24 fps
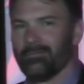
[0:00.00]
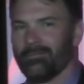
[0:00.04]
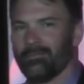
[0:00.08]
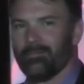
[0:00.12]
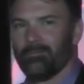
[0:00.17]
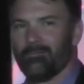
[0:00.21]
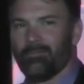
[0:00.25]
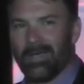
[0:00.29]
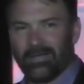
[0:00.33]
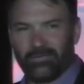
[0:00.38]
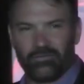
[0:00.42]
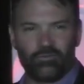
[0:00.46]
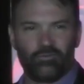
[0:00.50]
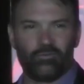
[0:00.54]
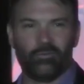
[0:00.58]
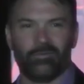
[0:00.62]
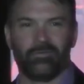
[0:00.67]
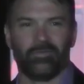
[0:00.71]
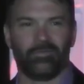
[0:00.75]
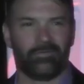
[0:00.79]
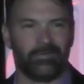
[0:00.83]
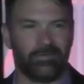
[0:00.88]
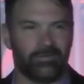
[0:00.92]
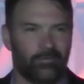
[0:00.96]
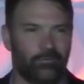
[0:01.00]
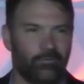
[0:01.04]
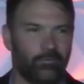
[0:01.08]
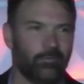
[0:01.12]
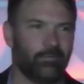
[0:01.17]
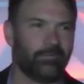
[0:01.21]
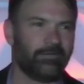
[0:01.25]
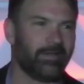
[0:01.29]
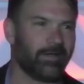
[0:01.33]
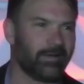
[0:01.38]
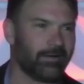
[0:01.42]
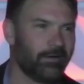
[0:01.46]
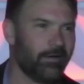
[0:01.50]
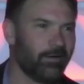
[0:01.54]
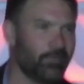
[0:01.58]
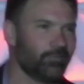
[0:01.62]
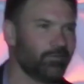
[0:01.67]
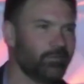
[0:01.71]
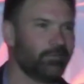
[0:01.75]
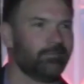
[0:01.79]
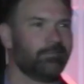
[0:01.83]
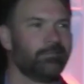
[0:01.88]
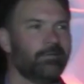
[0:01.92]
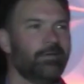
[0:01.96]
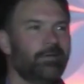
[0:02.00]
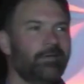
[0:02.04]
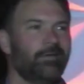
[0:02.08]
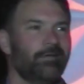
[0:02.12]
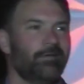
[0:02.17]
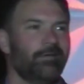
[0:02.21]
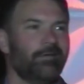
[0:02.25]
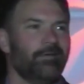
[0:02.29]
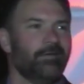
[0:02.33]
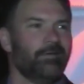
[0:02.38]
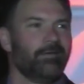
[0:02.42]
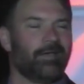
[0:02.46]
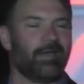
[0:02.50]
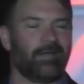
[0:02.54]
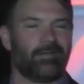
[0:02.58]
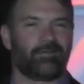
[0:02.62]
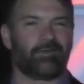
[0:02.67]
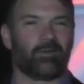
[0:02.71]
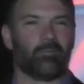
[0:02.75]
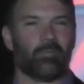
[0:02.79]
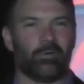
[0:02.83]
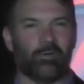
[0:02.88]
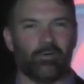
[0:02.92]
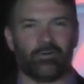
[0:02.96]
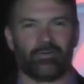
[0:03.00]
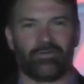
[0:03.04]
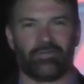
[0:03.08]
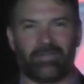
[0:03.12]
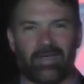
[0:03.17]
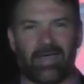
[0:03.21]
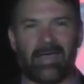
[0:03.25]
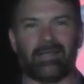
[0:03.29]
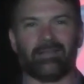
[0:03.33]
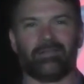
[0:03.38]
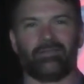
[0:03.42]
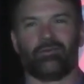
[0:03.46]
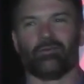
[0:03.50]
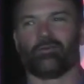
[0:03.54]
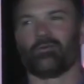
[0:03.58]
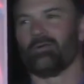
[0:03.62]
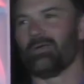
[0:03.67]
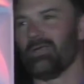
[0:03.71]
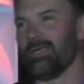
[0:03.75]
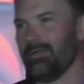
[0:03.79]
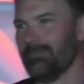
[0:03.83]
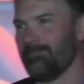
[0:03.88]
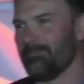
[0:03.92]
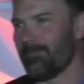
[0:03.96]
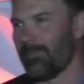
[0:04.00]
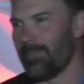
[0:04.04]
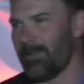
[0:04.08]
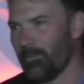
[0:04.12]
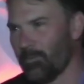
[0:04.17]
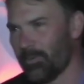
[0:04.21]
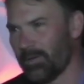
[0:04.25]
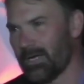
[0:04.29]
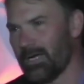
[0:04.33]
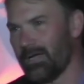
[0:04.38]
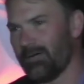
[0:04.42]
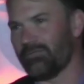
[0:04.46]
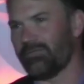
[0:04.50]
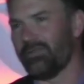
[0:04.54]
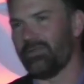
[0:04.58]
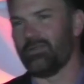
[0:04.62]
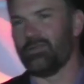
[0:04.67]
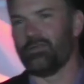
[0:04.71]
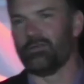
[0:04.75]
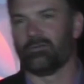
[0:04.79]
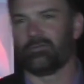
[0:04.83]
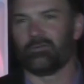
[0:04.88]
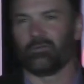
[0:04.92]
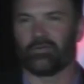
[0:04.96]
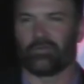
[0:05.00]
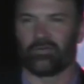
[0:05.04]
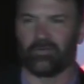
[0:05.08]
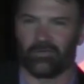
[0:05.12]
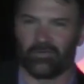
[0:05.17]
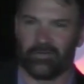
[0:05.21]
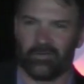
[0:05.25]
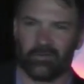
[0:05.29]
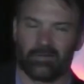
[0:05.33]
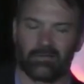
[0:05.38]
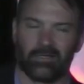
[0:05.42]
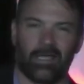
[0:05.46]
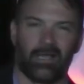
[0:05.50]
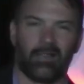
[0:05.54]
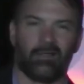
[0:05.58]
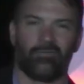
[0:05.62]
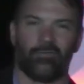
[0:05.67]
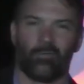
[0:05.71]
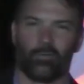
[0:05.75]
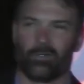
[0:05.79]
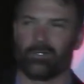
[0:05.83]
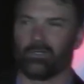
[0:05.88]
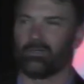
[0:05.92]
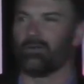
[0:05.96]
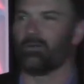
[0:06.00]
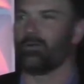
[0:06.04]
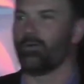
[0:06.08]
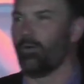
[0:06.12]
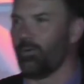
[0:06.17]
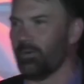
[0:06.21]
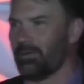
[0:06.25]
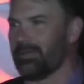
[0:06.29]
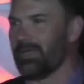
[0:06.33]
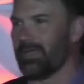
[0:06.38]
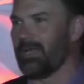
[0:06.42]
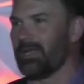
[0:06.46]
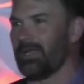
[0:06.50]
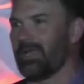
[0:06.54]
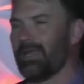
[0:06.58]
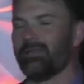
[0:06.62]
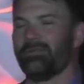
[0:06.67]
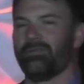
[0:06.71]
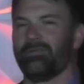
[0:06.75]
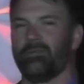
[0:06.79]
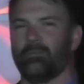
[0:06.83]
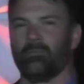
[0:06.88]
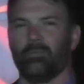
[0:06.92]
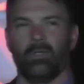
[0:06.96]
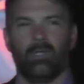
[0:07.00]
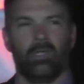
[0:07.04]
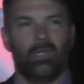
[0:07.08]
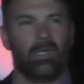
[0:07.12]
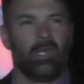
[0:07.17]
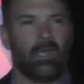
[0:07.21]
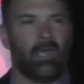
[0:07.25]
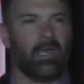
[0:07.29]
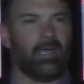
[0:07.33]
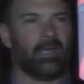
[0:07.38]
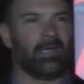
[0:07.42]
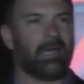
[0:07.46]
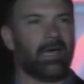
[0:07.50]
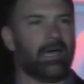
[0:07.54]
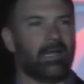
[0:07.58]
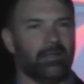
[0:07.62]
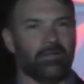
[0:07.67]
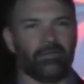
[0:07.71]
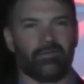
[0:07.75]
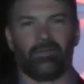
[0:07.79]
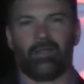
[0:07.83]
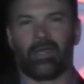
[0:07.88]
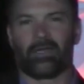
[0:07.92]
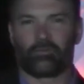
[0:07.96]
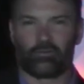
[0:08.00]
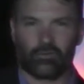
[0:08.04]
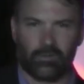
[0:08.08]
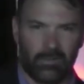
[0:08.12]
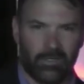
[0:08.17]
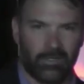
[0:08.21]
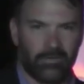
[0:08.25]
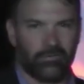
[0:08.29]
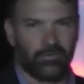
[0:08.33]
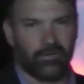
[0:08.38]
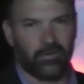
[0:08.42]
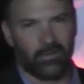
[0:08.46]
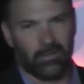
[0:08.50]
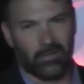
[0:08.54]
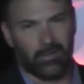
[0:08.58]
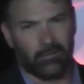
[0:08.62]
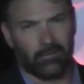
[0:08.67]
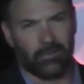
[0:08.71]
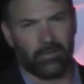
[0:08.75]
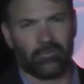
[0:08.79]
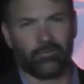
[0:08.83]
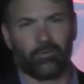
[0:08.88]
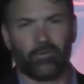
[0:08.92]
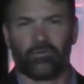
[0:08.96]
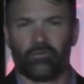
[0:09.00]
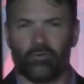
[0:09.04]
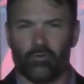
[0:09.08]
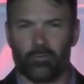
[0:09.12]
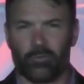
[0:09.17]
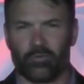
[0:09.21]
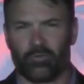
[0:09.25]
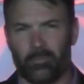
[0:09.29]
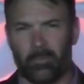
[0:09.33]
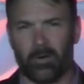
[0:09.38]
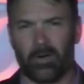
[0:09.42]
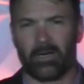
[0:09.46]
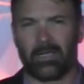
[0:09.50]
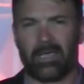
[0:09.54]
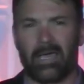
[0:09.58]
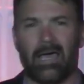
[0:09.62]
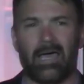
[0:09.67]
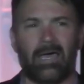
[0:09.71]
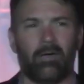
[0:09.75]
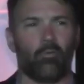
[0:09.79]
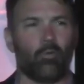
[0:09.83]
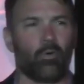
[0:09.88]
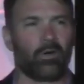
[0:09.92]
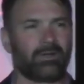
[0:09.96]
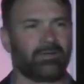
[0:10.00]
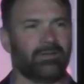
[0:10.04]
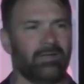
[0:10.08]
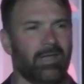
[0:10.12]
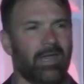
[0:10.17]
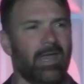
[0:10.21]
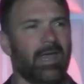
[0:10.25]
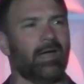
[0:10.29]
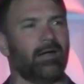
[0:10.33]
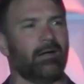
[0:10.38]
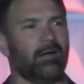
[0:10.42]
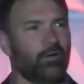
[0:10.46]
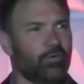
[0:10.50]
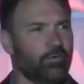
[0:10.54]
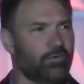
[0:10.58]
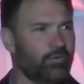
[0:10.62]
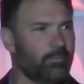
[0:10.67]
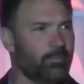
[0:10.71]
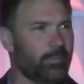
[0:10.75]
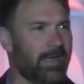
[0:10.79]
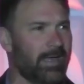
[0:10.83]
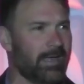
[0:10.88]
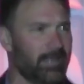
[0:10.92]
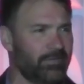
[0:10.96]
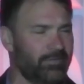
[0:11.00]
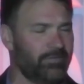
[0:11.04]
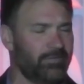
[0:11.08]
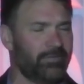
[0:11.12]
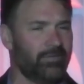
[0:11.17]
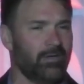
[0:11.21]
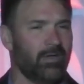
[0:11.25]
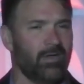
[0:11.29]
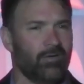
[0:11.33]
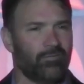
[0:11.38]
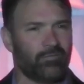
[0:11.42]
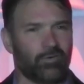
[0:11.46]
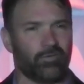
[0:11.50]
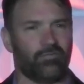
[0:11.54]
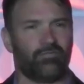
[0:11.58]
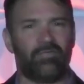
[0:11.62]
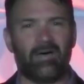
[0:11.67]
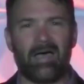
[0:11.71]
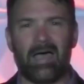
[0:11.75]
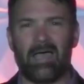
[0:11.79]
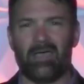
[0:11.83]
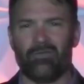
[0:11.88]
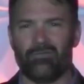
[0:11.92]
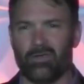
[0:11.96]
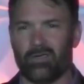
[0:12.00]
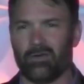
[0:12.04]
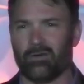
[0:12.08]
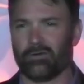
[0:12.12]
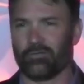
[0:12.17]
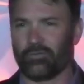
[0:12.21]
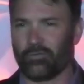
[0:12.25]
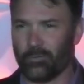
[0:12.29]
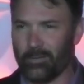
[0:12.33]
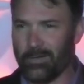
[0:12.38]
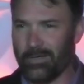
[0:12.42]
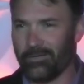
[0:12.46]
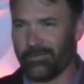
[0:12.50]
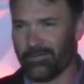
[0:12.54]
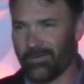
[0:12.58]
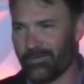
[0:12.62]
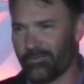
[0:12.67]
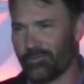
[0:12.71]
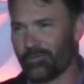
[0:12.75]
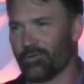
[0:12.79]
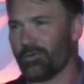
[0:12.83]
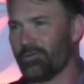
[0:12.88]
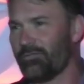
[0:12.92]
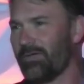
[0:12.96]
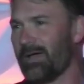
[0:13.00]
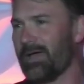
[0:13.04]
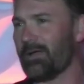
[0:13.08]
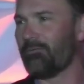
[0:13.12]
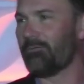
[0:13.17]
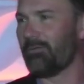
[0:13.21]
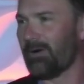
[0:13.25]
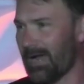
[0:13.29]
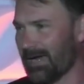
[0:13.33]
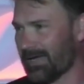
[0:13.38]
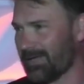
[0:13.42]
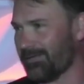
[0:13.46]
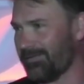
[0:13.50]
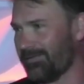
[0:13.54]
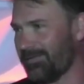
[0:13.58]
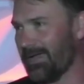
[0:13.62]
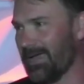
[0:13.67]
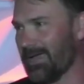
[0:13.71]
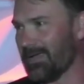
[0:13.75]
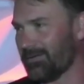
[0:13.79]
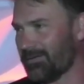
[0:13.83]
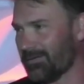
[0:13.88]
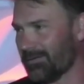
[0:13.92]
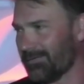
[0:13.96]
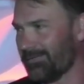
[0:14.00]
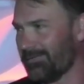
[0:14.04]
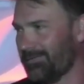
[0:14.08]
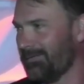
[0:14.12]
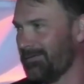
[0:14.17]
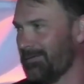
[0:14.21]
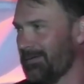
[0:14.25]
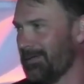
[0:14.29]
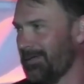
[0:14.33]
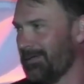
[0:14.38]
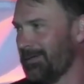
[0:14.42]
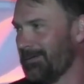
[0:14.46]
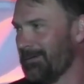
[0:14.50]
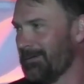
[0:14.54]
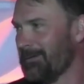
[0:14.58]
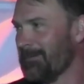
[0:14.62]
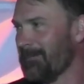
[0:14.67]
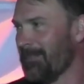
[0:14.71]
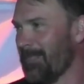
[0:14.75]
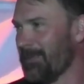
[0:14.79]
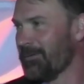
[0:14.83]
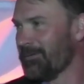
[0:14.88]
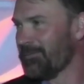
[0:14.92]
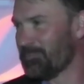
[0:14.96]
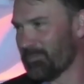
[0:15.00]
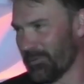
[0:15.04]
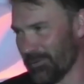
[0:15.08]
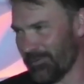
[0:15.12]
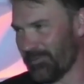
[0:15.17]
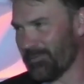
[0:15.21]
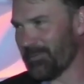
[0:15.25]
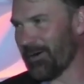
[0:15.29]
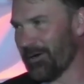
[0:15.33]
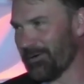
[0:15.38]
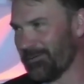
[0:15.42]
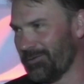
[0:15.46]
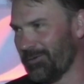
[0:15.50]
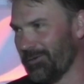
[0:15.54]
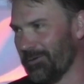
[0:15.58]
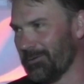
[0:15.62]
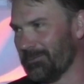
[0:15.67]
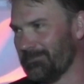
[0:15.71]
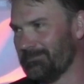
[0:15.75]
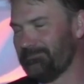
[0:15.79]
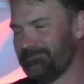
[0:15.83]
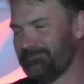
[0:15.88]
Massachusetts Institute of Technology. Got his computer science degree, then went off to the University of Southern California, don't hold that against him, and got his electrical engineering degree. So a super smart guy, worked in aerospace for 5 years, so he's a certified rocket scientist. He's a pretty smart dude.